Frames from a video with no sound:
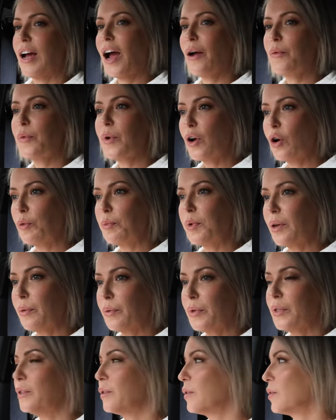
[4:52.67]
I would hope he
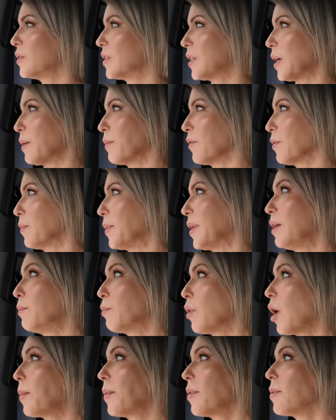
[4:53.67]
would do the same for me. He
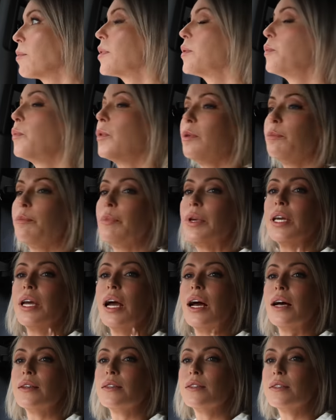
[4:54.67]
probably wouldn't be
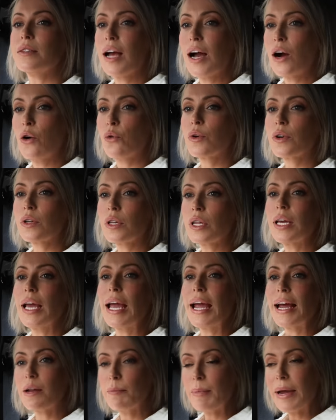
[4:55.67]
as outwardly
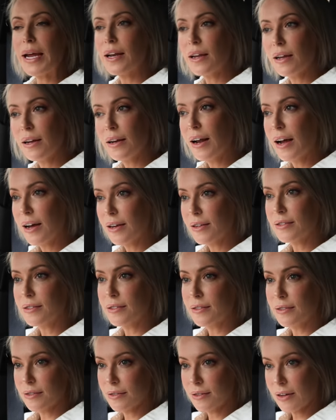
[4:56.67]
animated
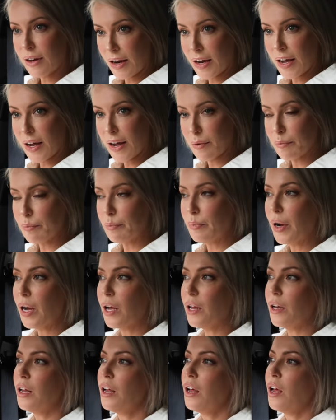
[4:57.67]
as I am, but